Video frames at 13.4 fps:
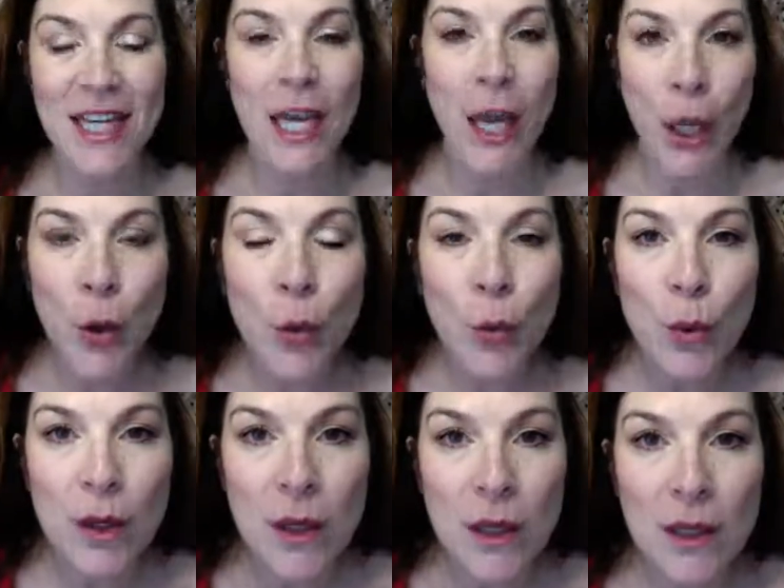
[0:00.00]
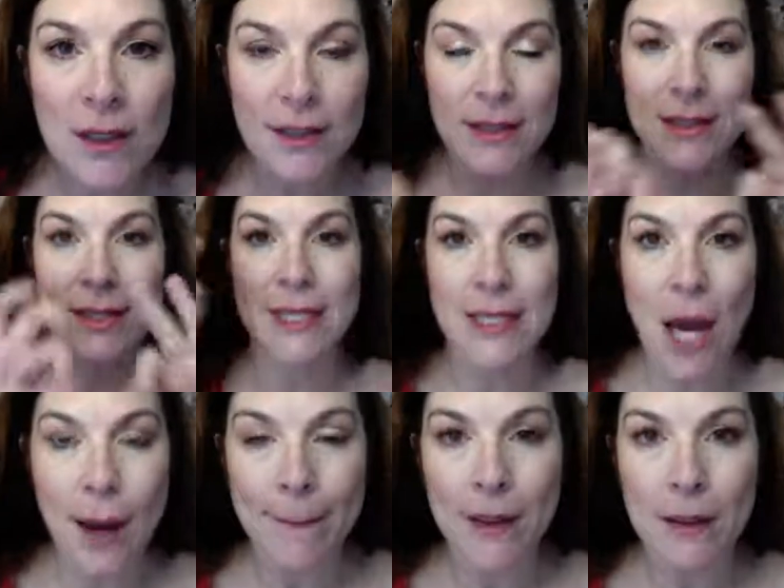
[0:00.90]
no,
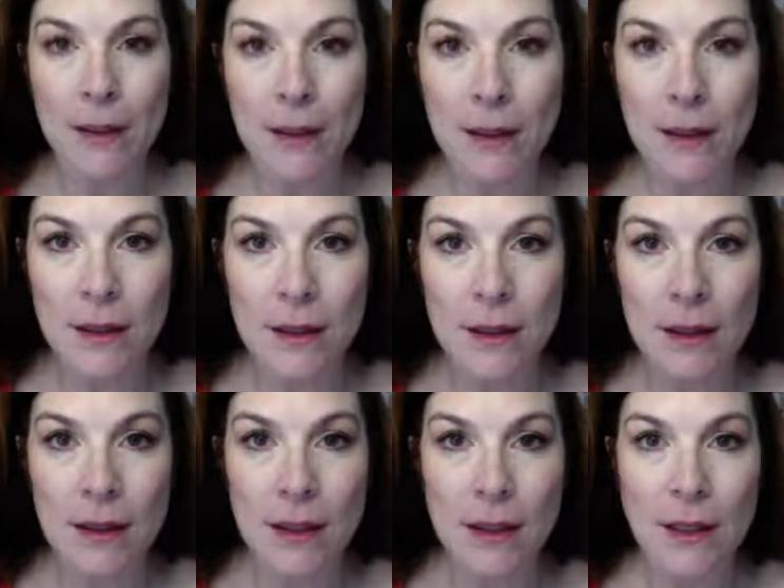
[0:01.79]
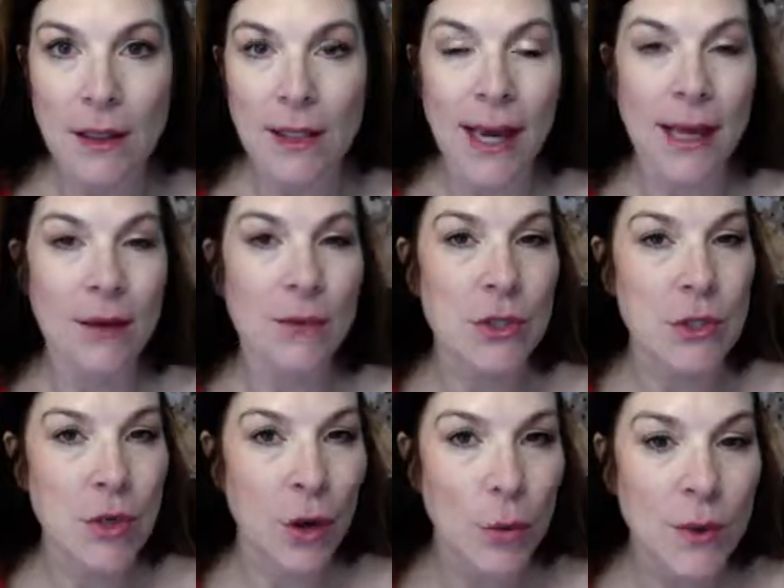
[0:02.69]
stop. And it will
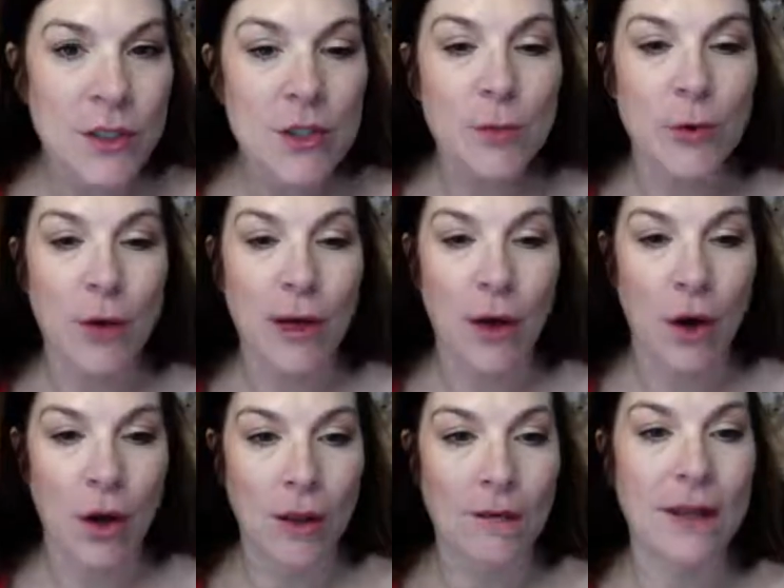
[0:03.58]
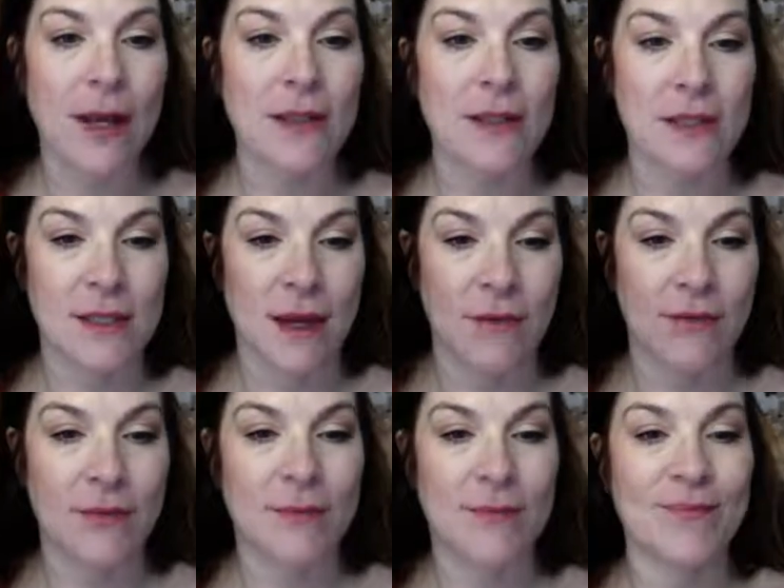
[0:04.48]
start whispering all of that
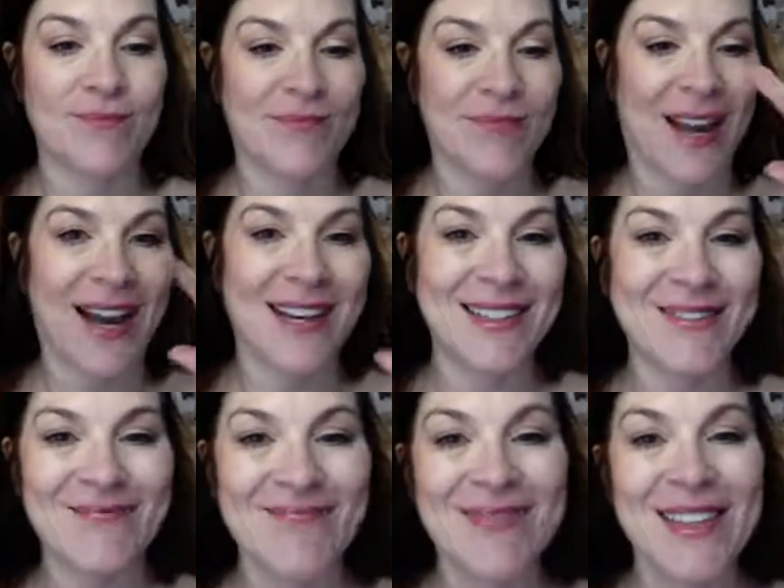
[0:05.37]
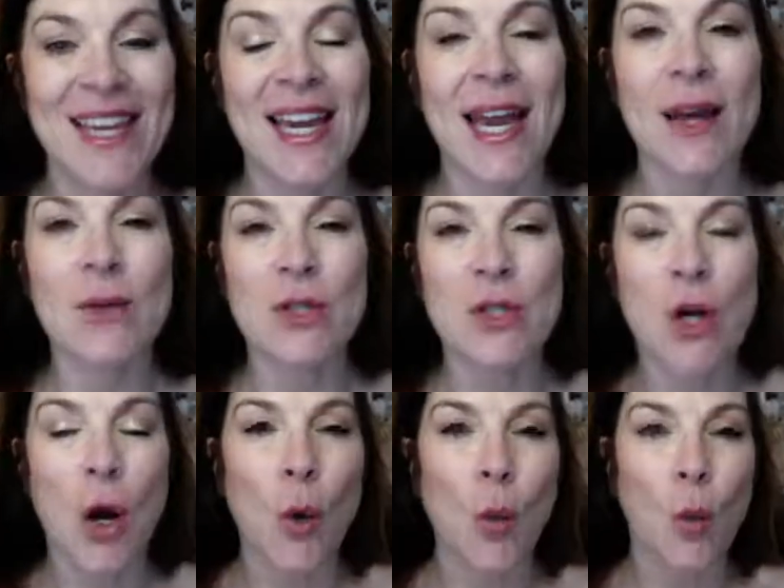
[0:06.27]
stuff. It will
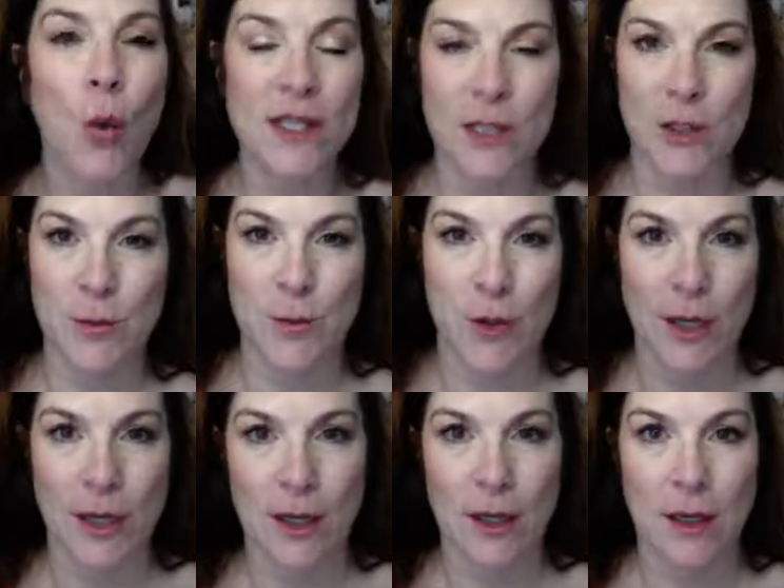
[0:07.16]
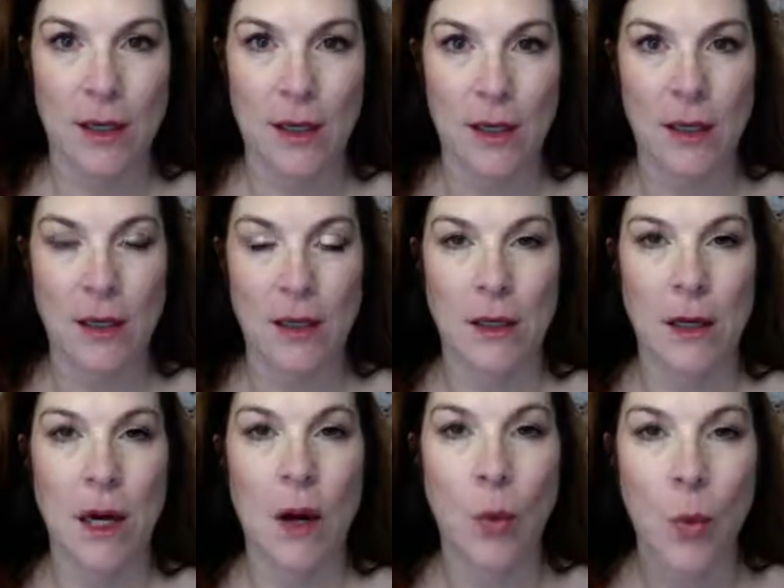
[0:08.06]
start whispering,
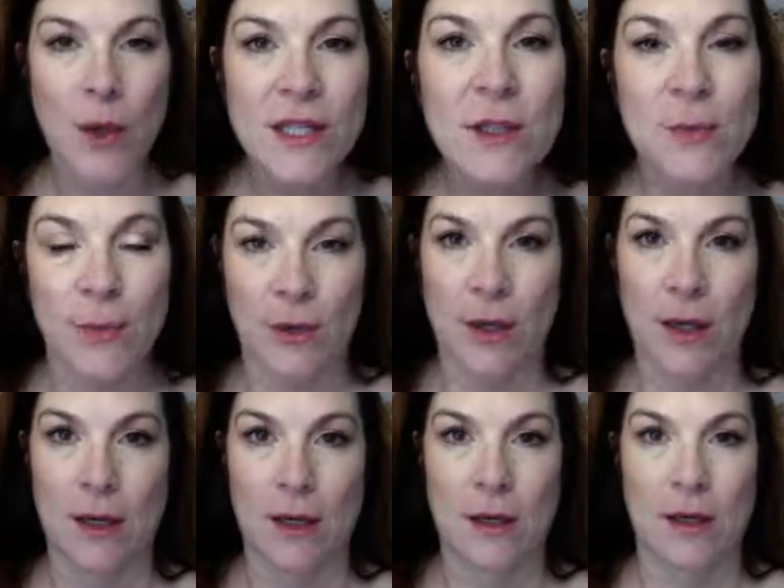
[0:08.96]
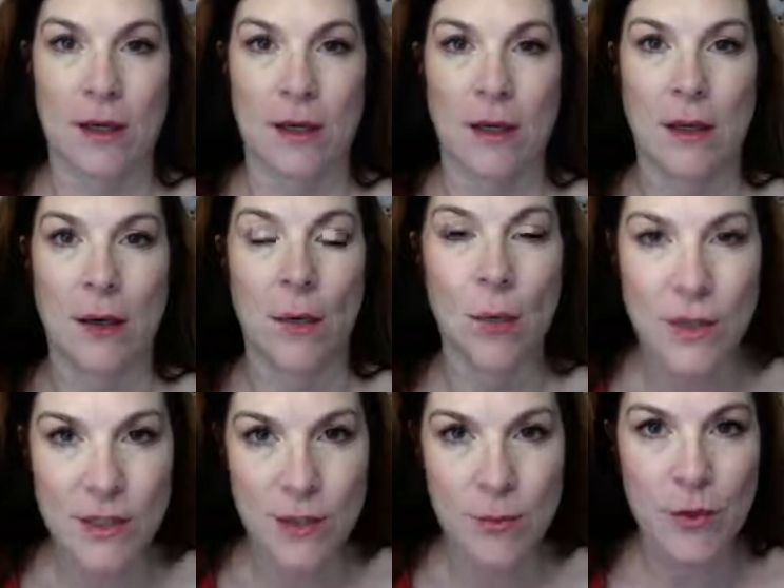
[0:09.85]
whispering,
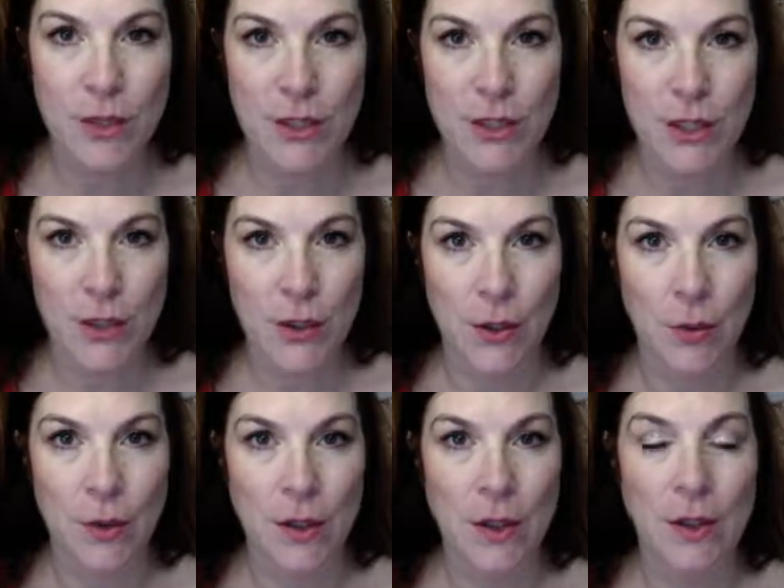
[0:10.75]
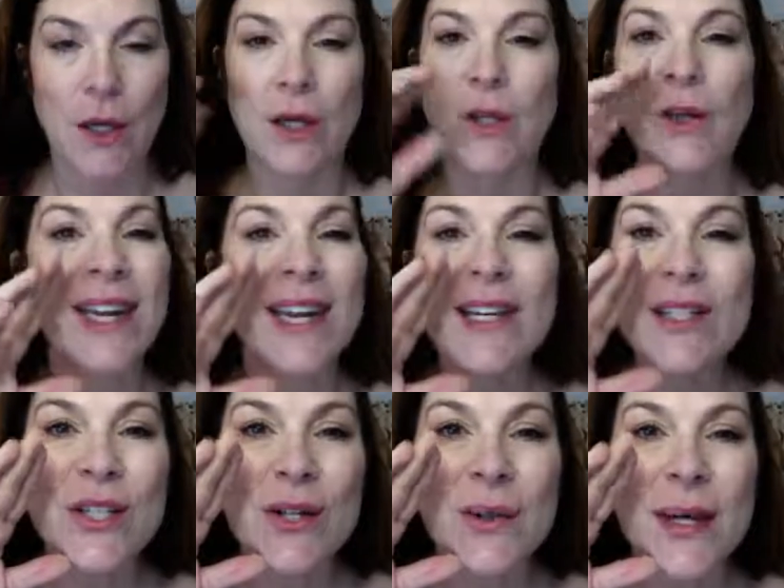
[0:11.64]
whispering to you. You
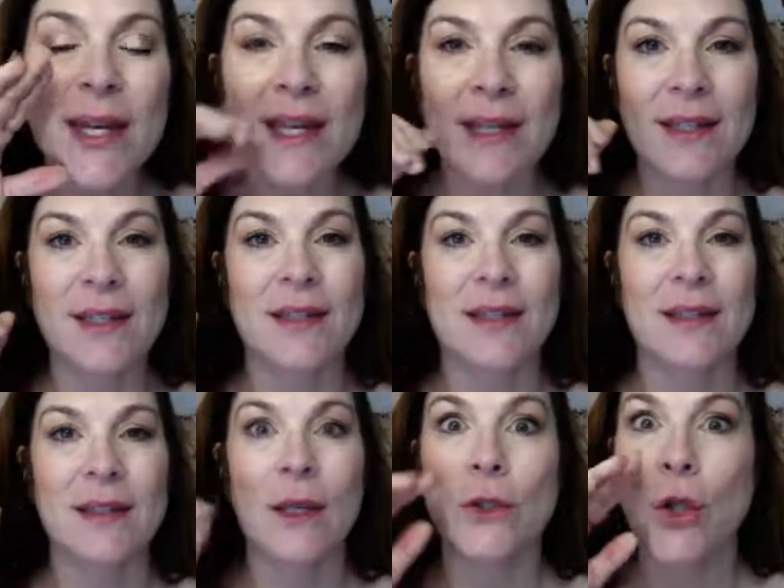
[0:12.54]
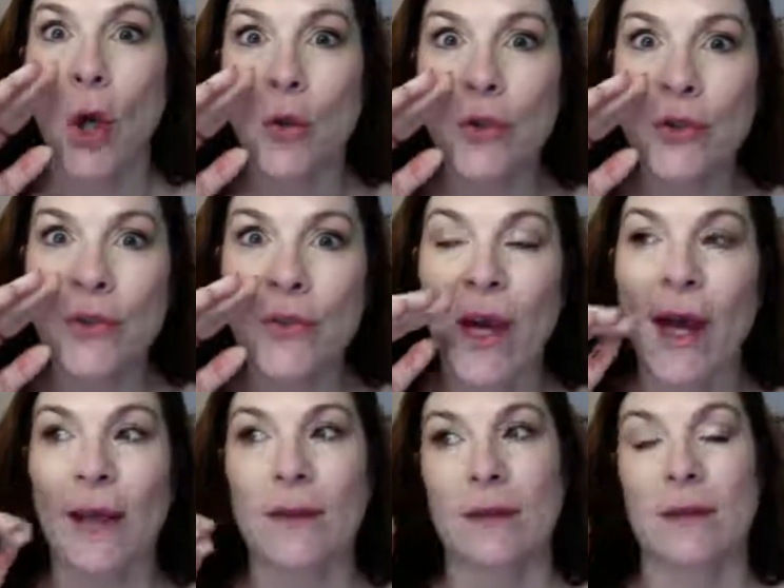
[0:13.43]
can't do it. Don't do
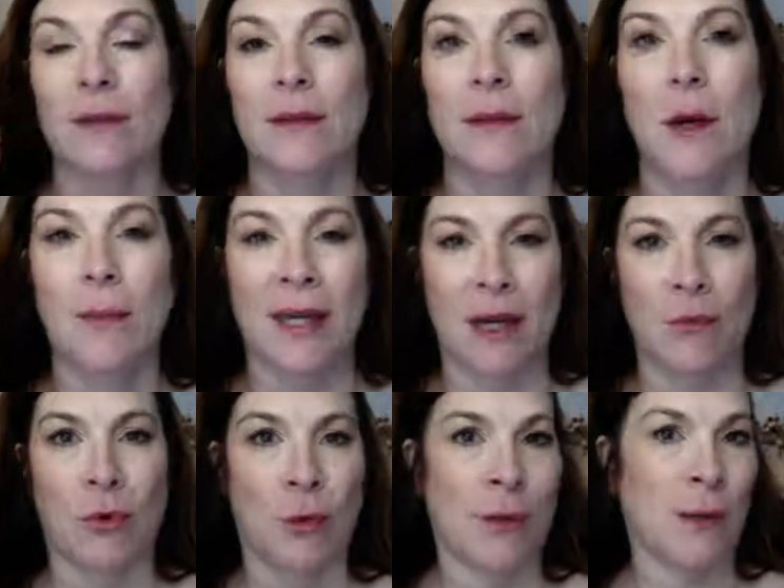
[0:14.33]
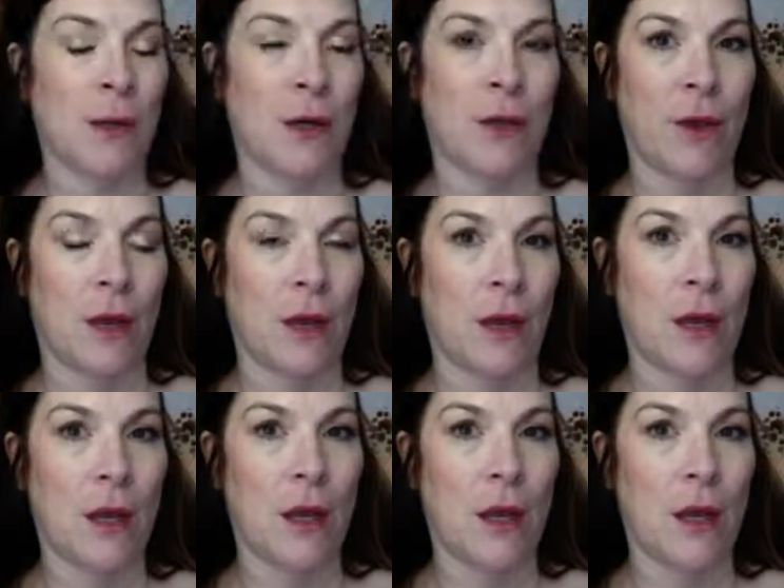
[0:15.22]
that. Oh my God, what are people going to think?